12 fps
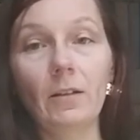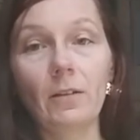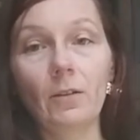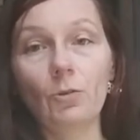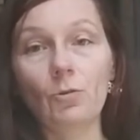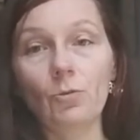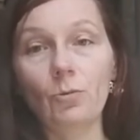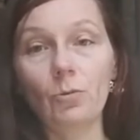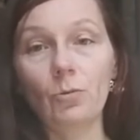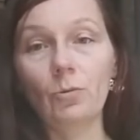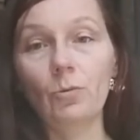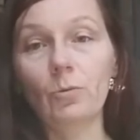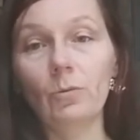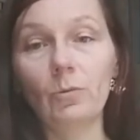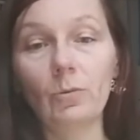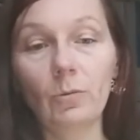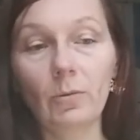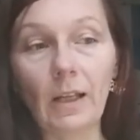
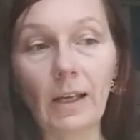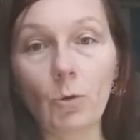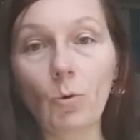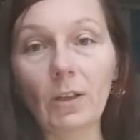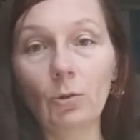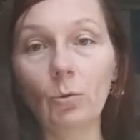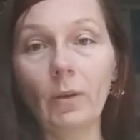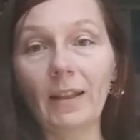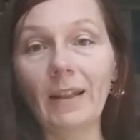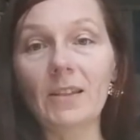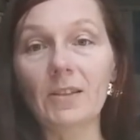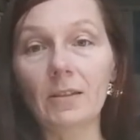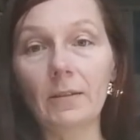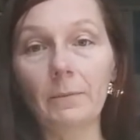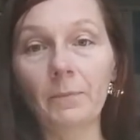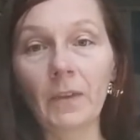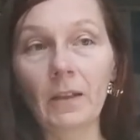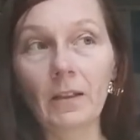through like one-to-one lesson.
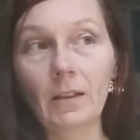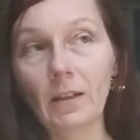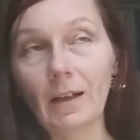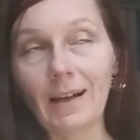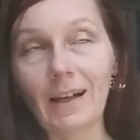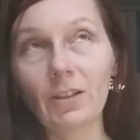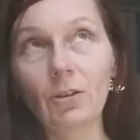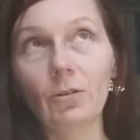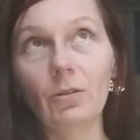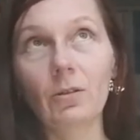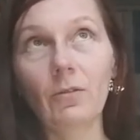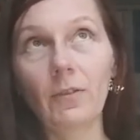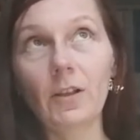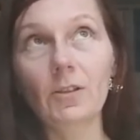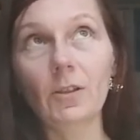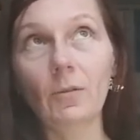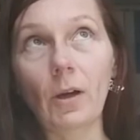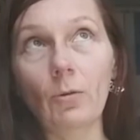I don't think
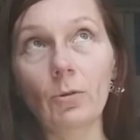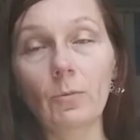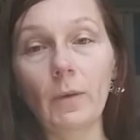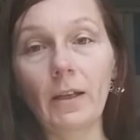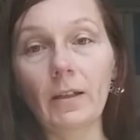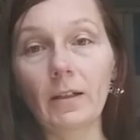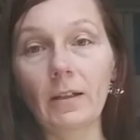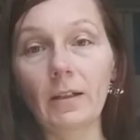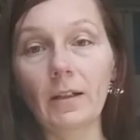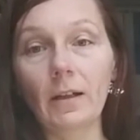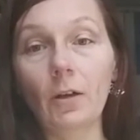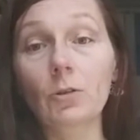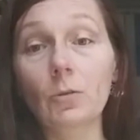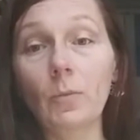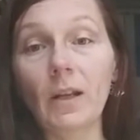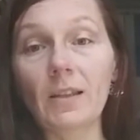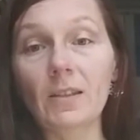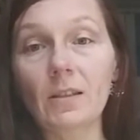so. I would make
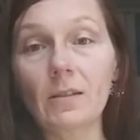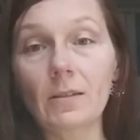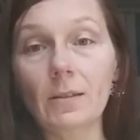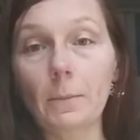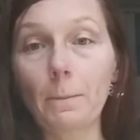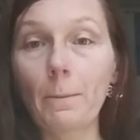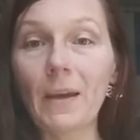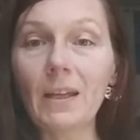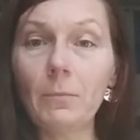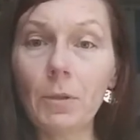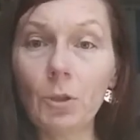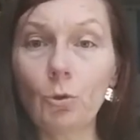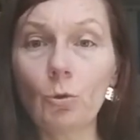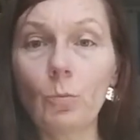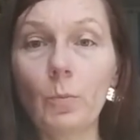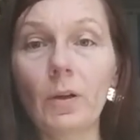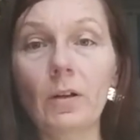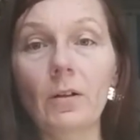group lessons, maybe 2
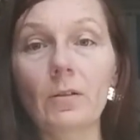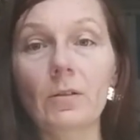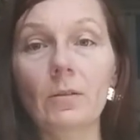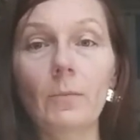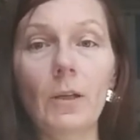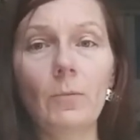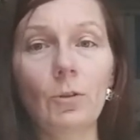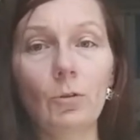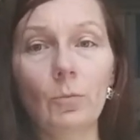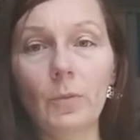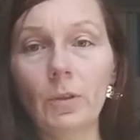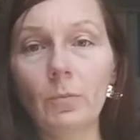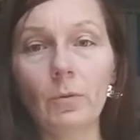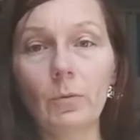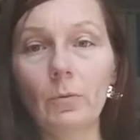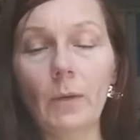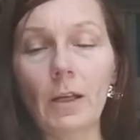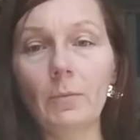person, maybe 2
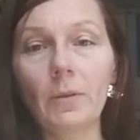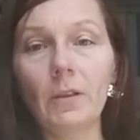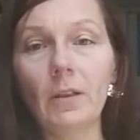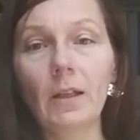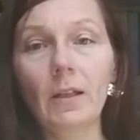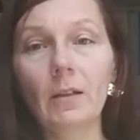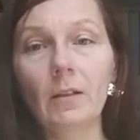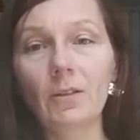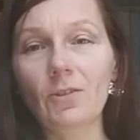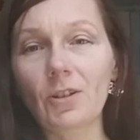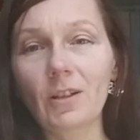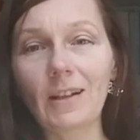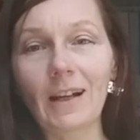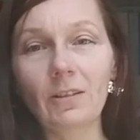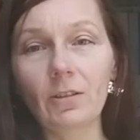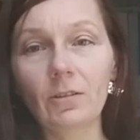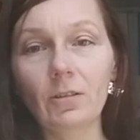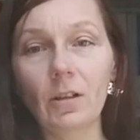people, maybe 3. I
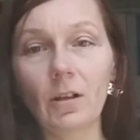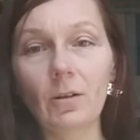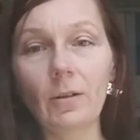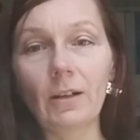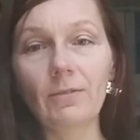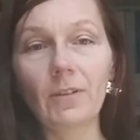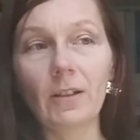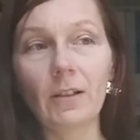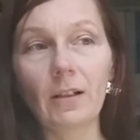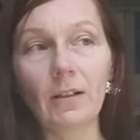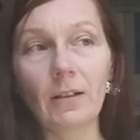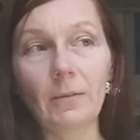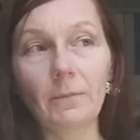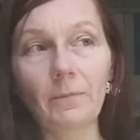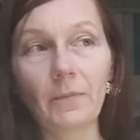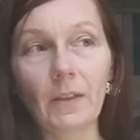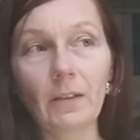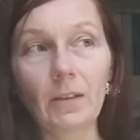don't know. I think
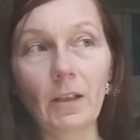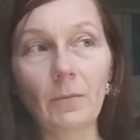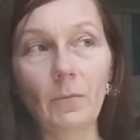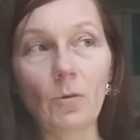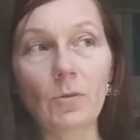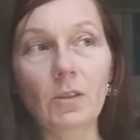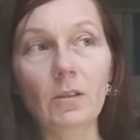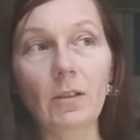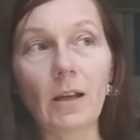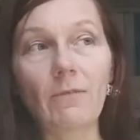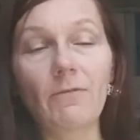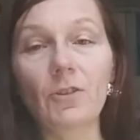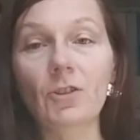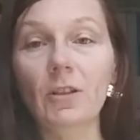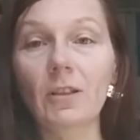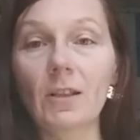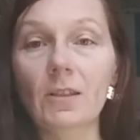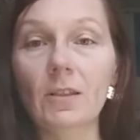the most
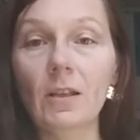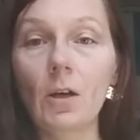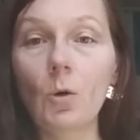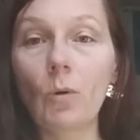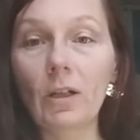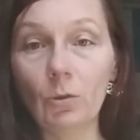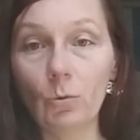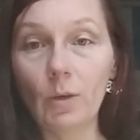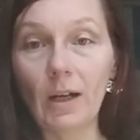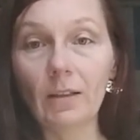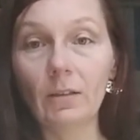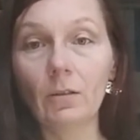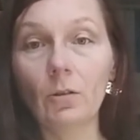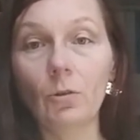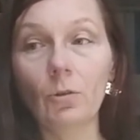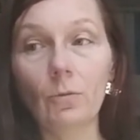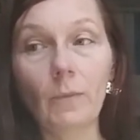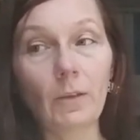efficient is one-to-one,
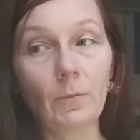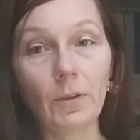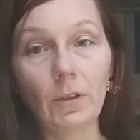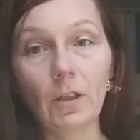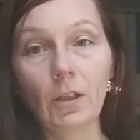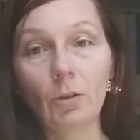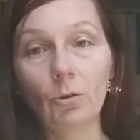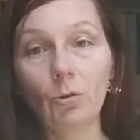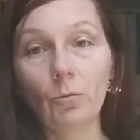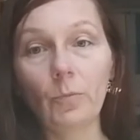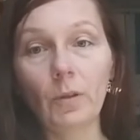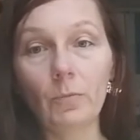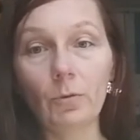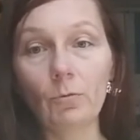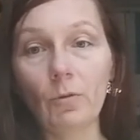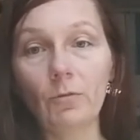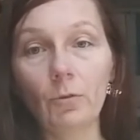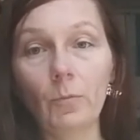or maybe 2 people
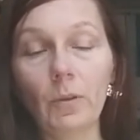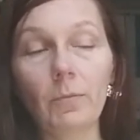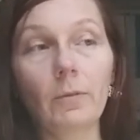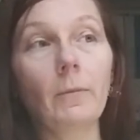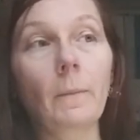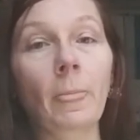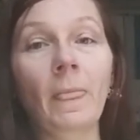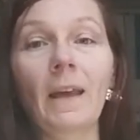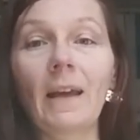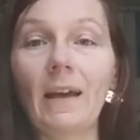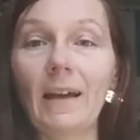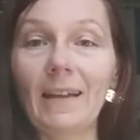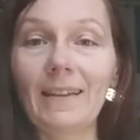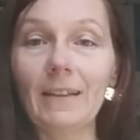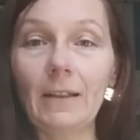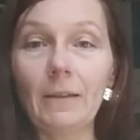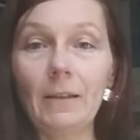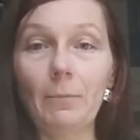with 2 people. And
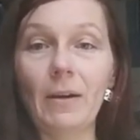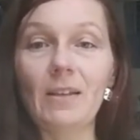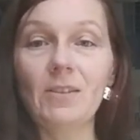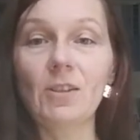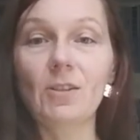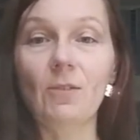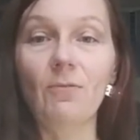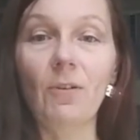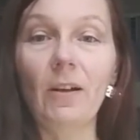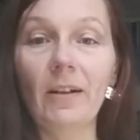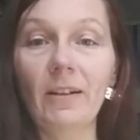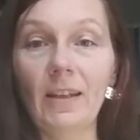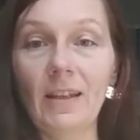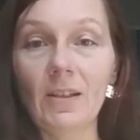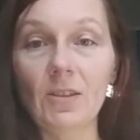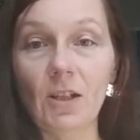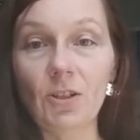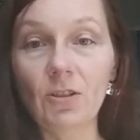the basis of learning
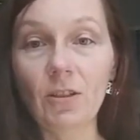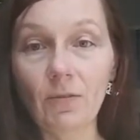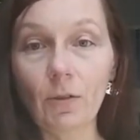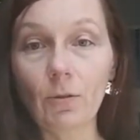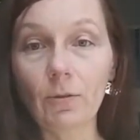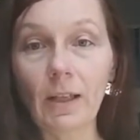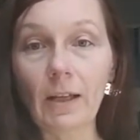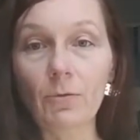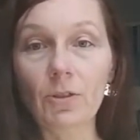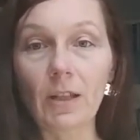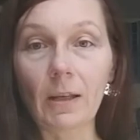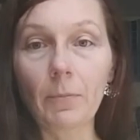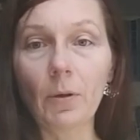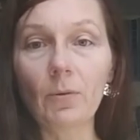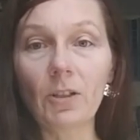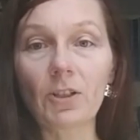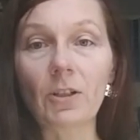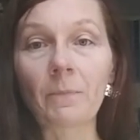such a difficult language like
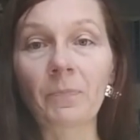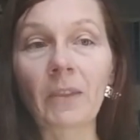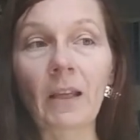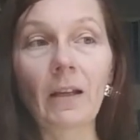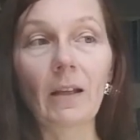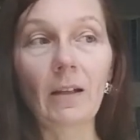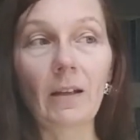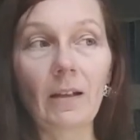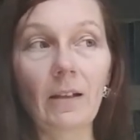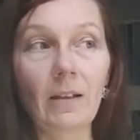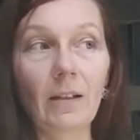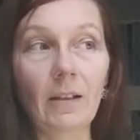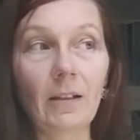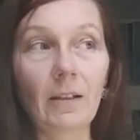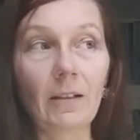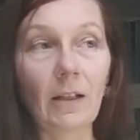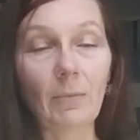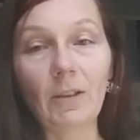Polish,
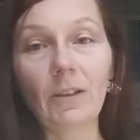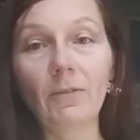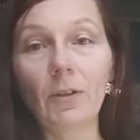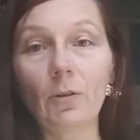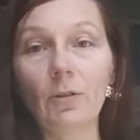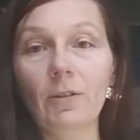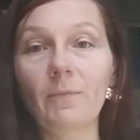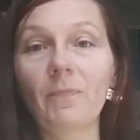I mean, difficult.